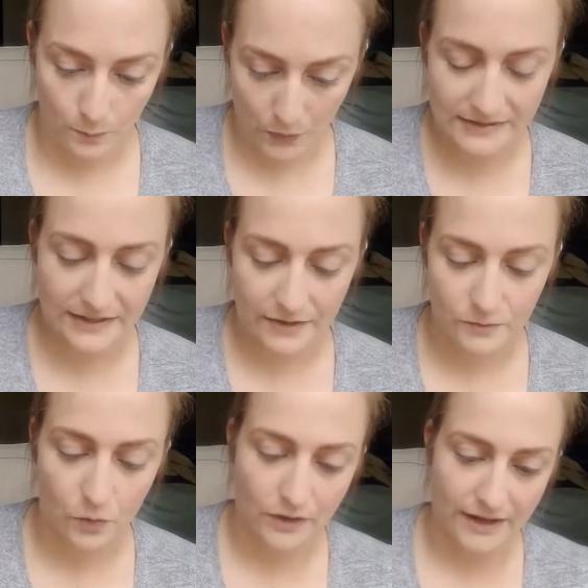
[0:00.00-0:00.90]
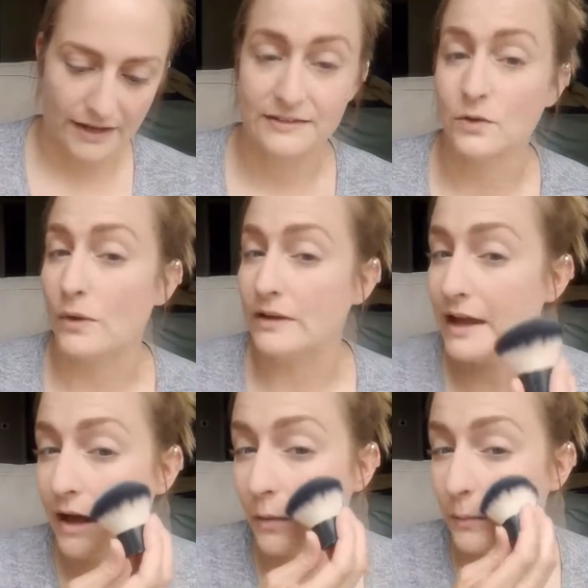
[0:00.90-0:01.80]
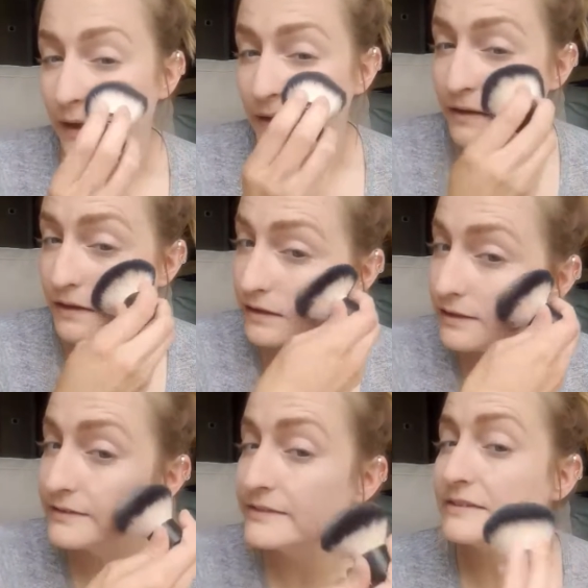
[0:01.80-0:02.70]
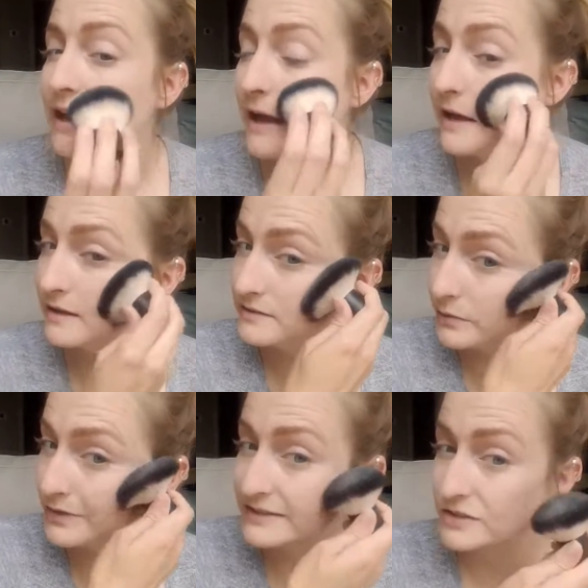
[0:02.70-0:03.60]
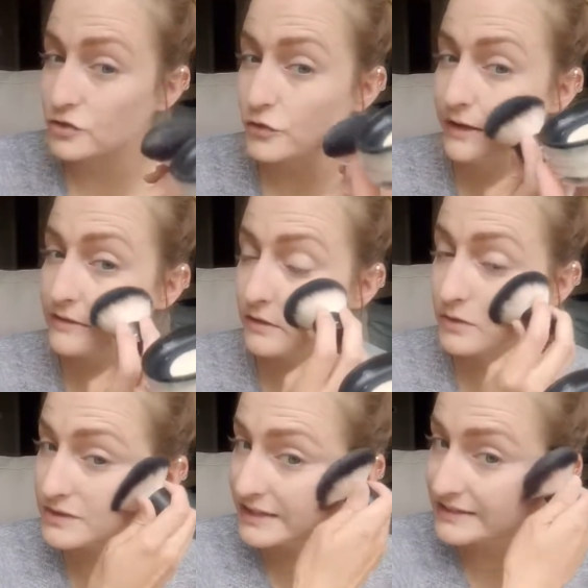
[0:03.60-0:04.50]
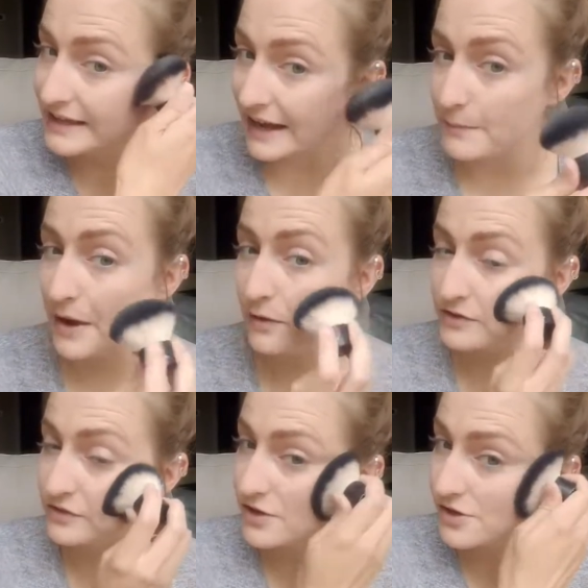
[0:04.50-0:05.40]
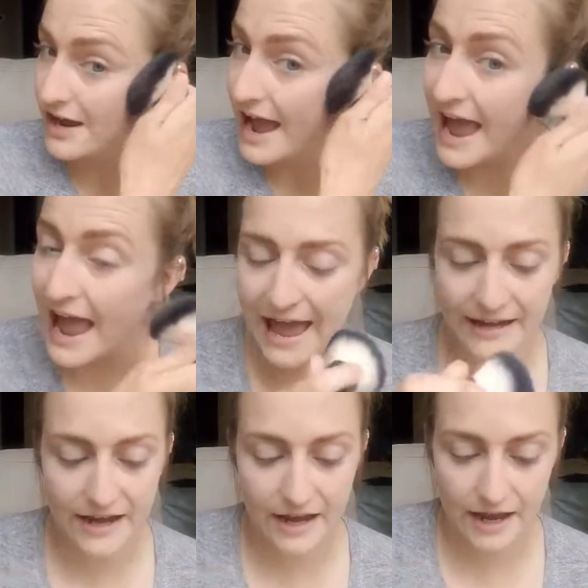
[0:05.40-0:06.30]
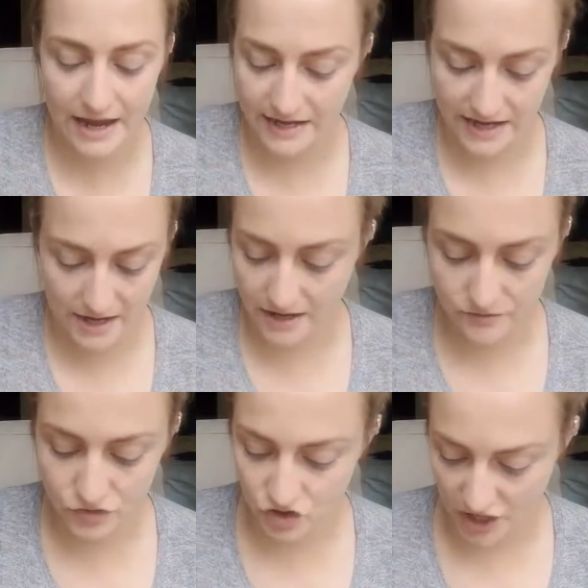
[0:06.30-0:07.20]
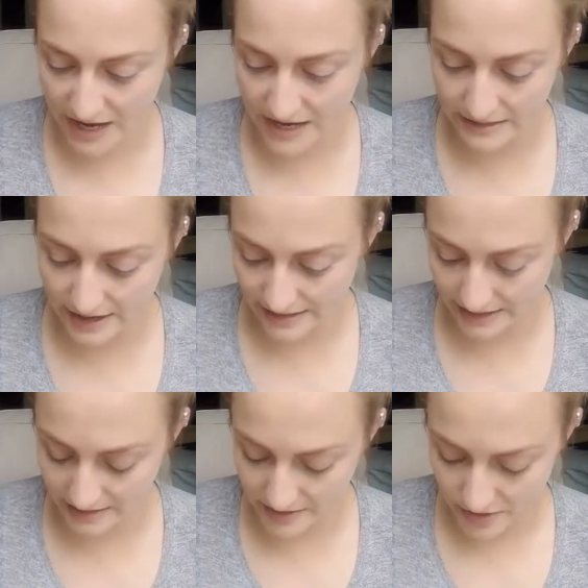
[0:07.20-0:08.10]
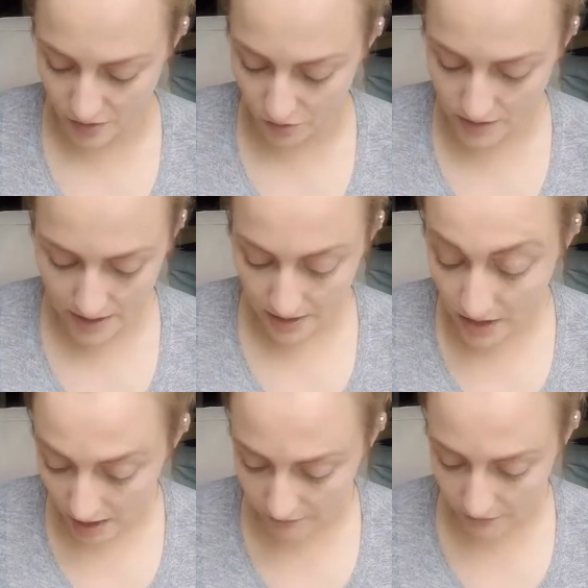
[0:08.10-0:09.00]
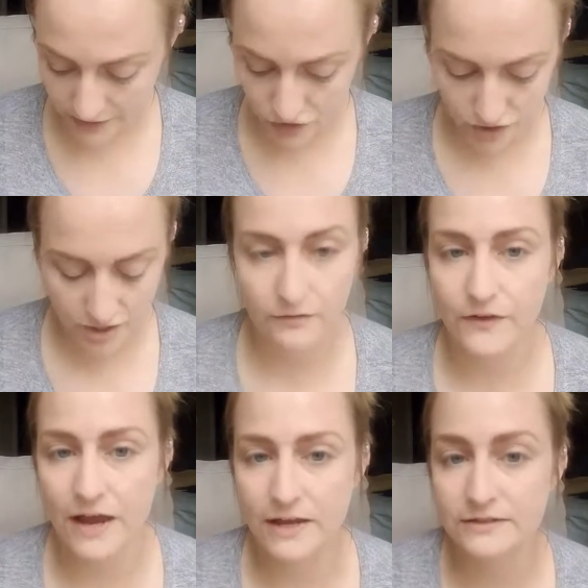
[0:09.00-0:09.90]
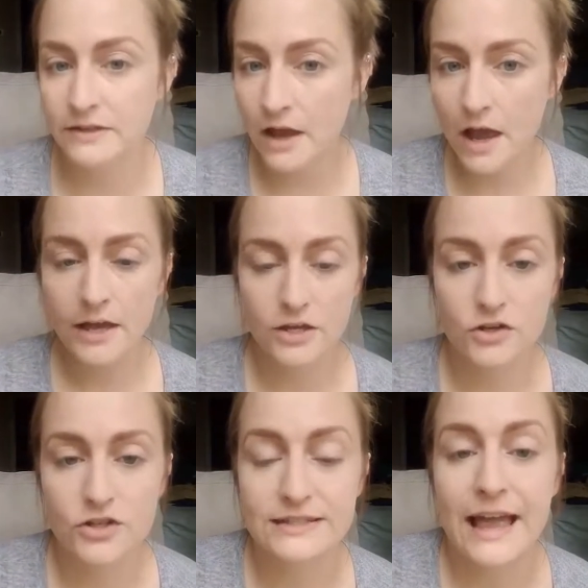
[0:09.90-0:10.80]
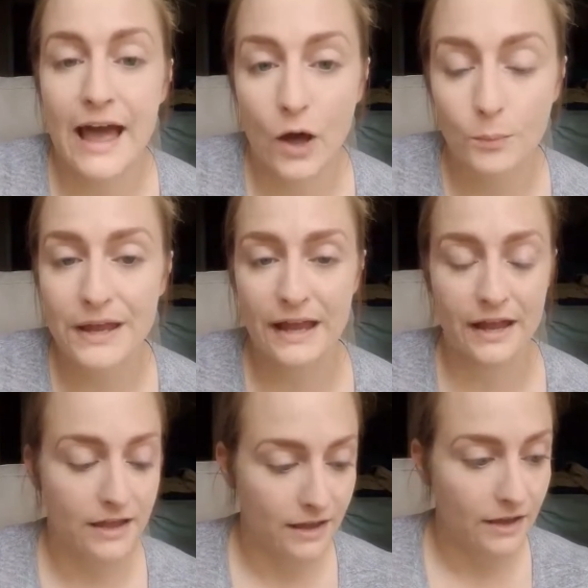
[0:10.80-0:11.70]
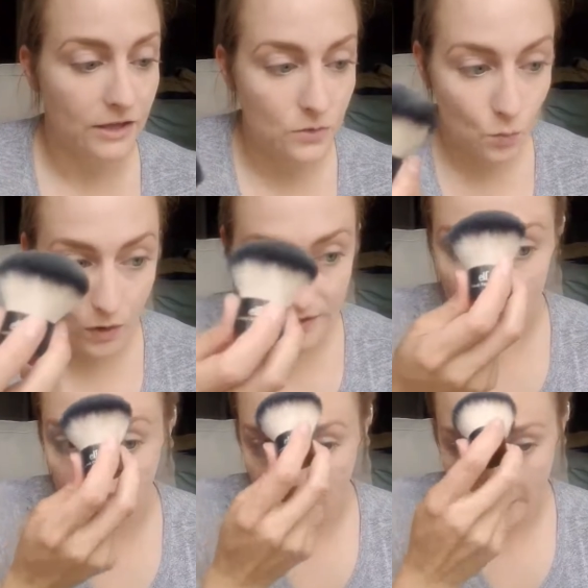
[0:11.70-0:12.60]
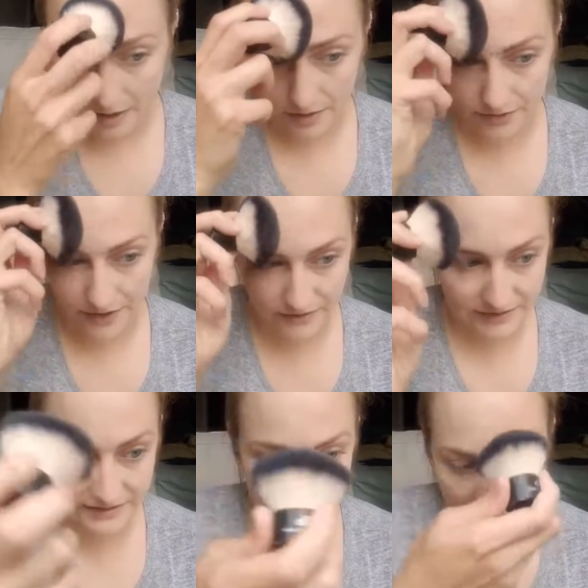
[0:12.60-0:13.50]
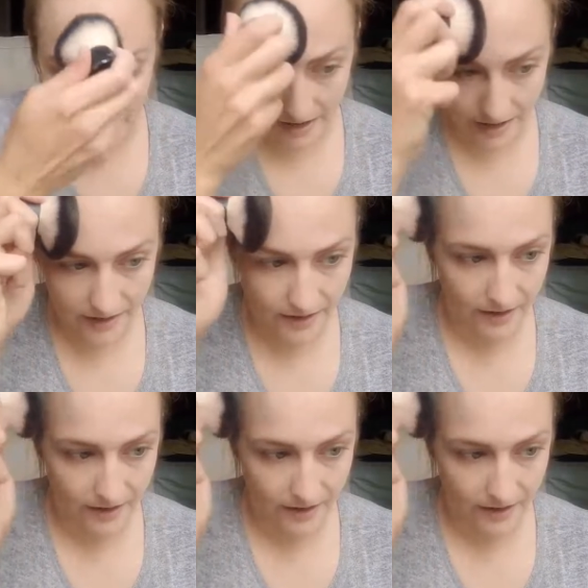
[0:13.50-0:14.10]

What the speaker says: pressing and rolling, it's going to help it stay. So this is a translucent setting powder. So you're not adding any shade, any, coverage to your face. You're just helping what you're putting on there stay.